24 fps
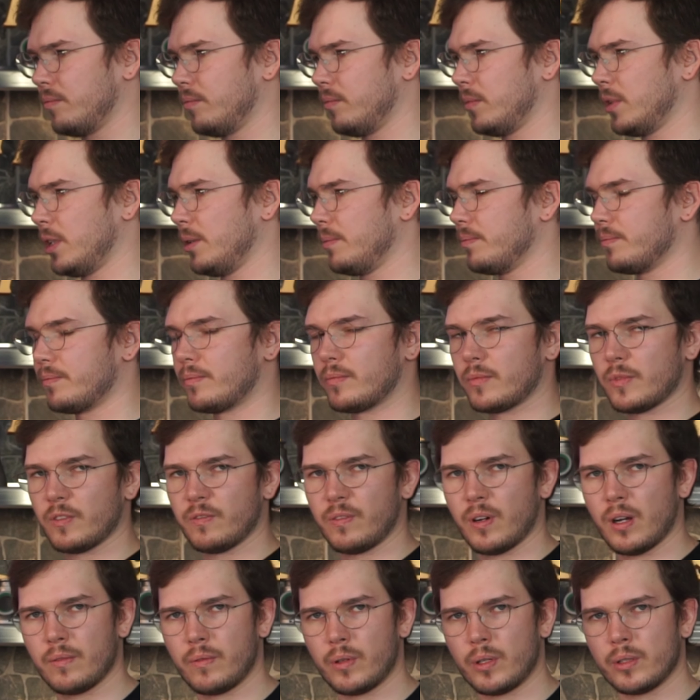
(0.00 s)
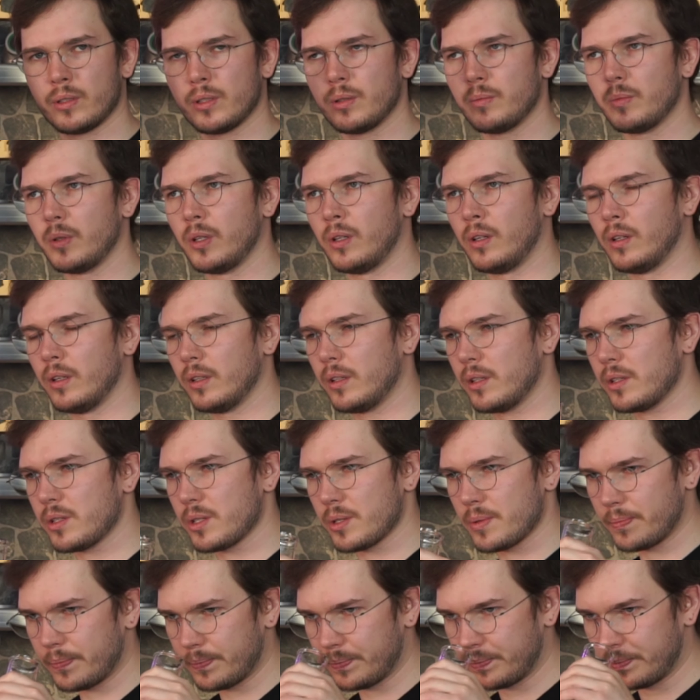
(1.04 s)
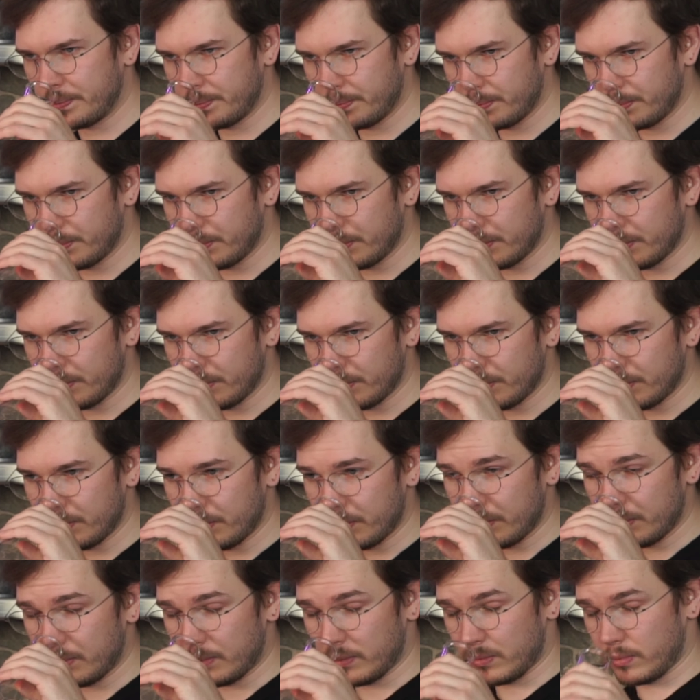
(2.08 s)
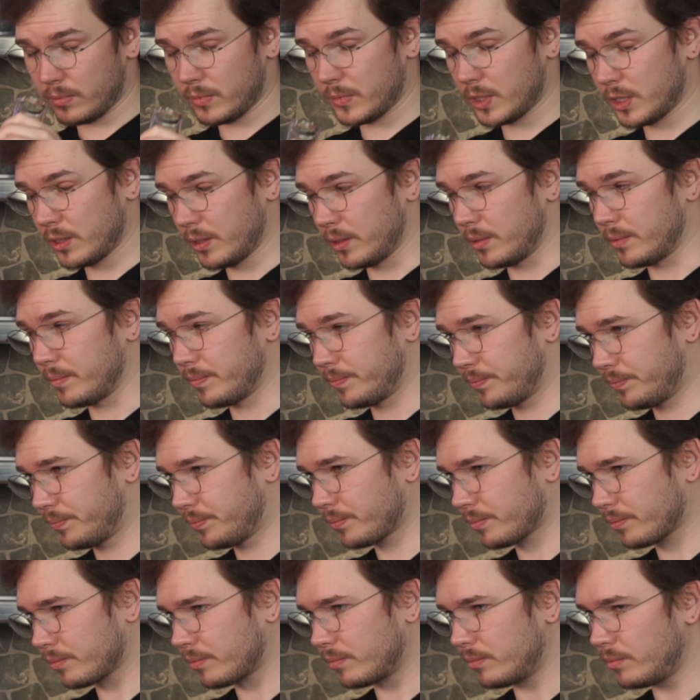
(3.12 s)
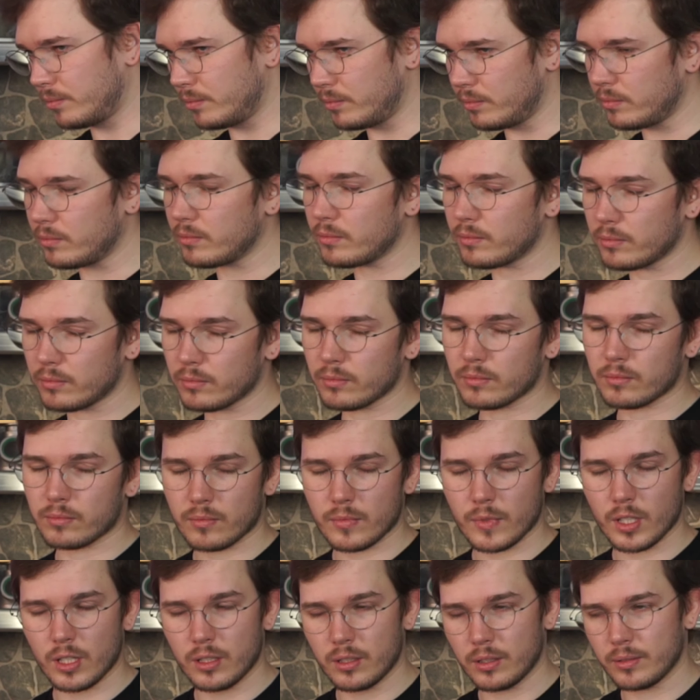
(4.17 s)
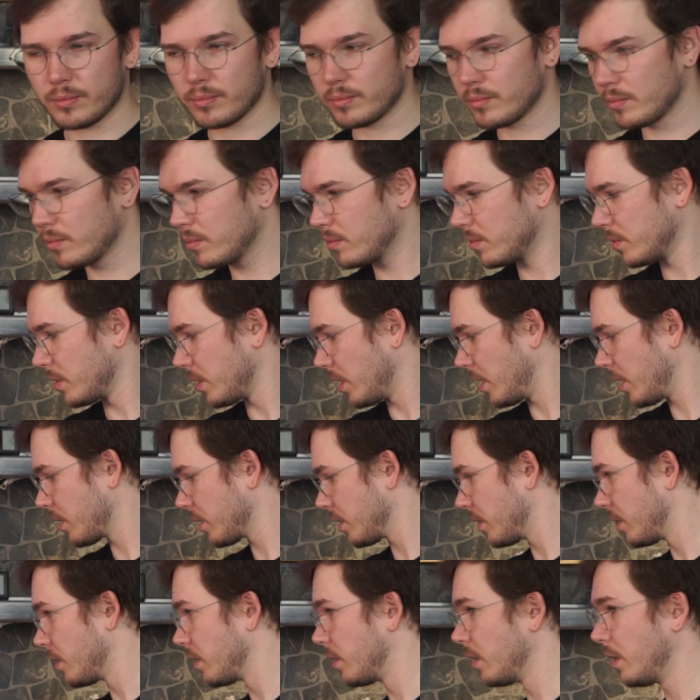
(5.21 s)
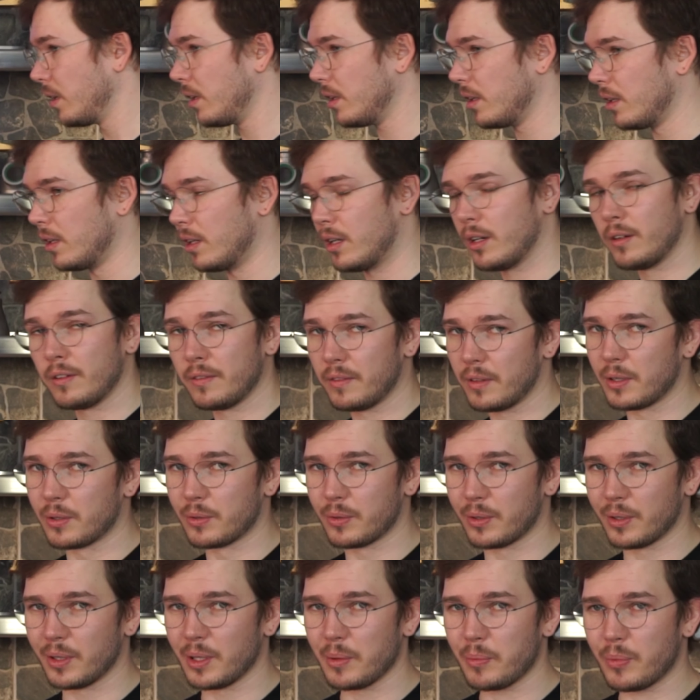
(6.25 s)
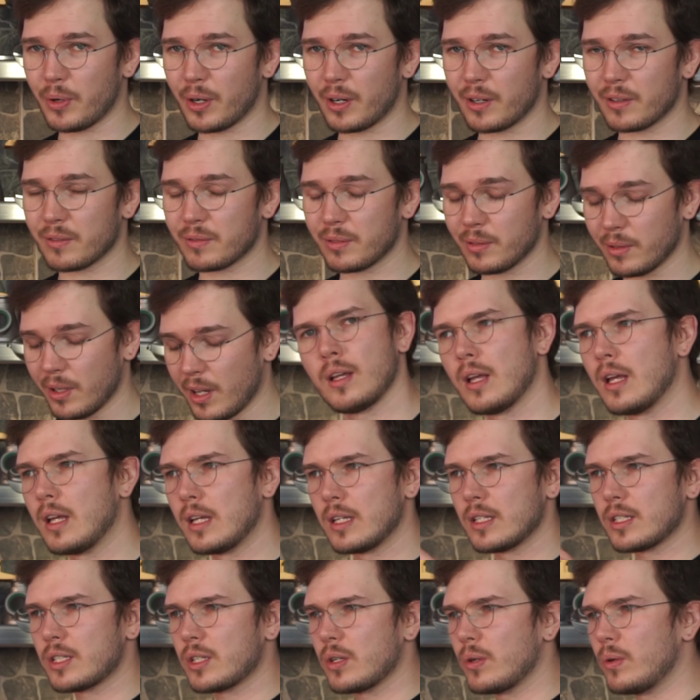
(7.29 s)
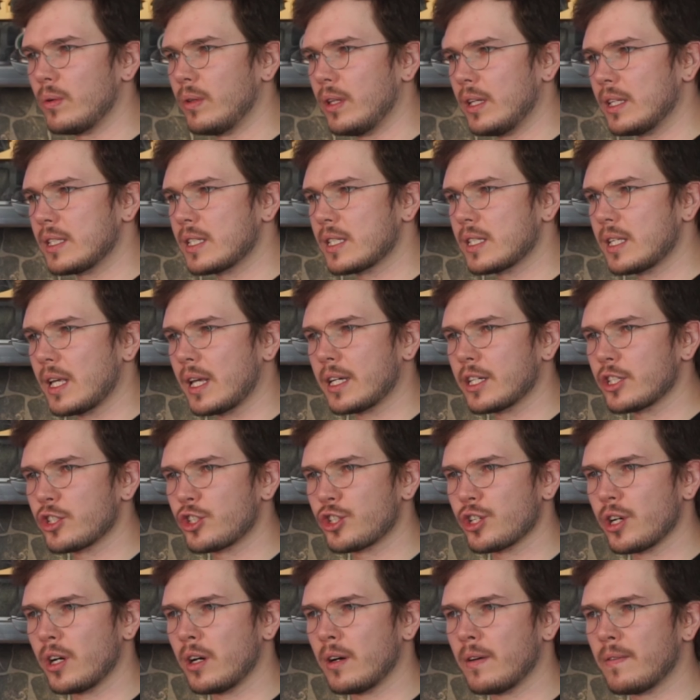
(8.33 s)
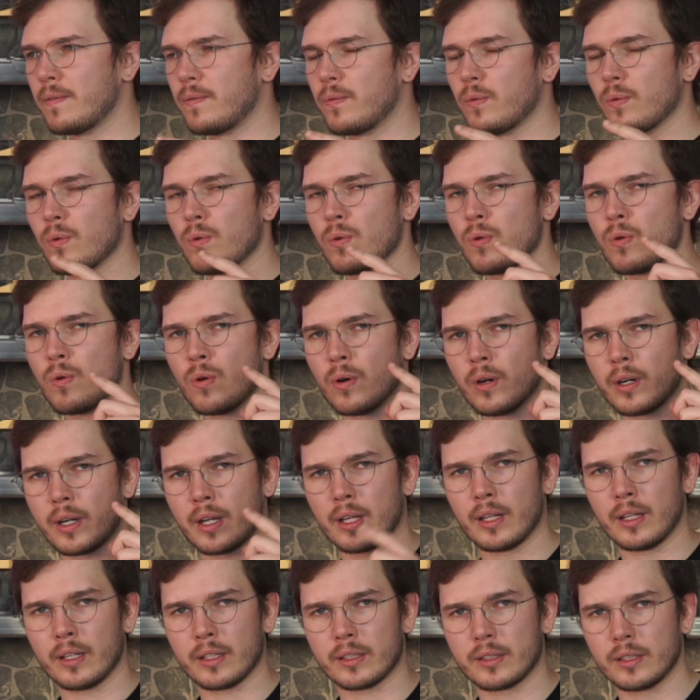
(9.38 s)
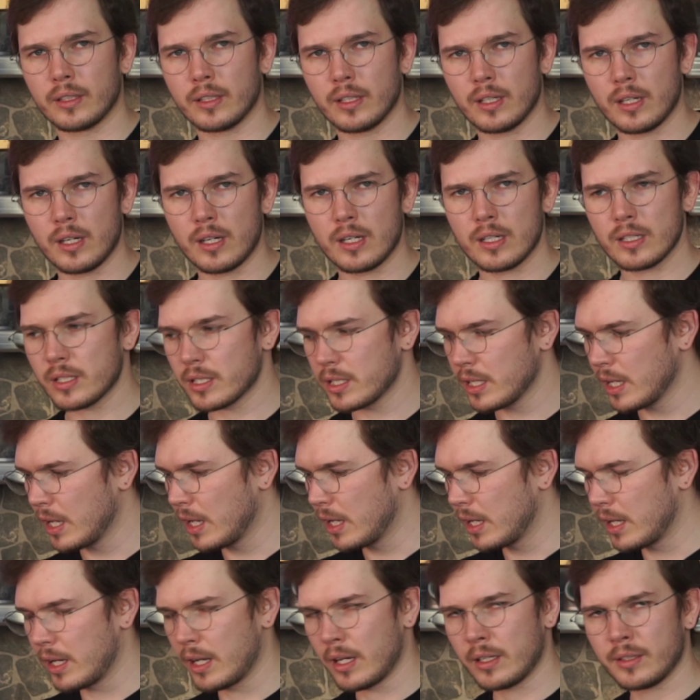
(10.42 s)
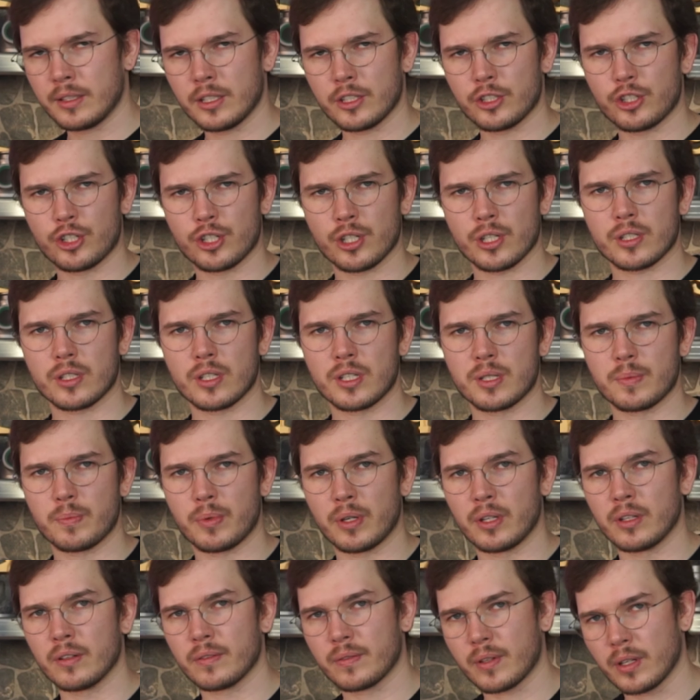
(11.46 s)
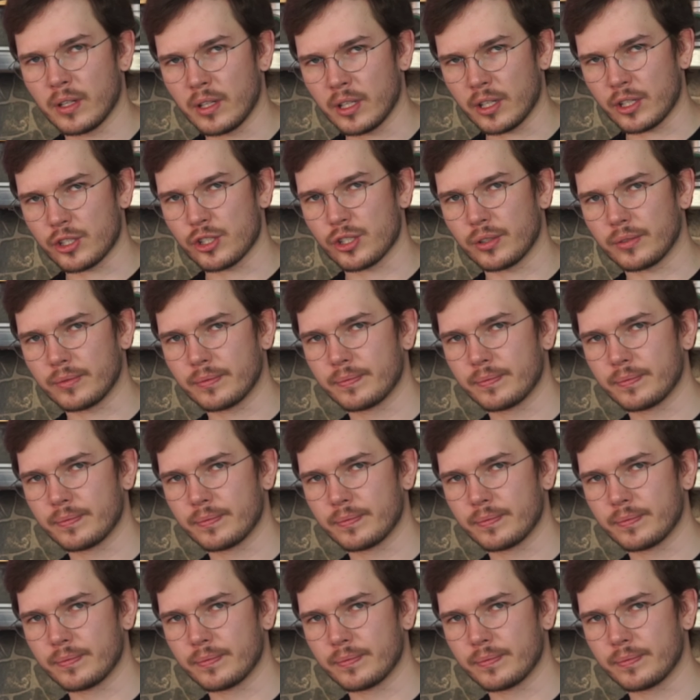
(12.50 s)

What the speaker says: Yep. 500 milliliters. Yeah, they are really powerful. So let's take a jar for collecting hearts and adjust the speed of collection.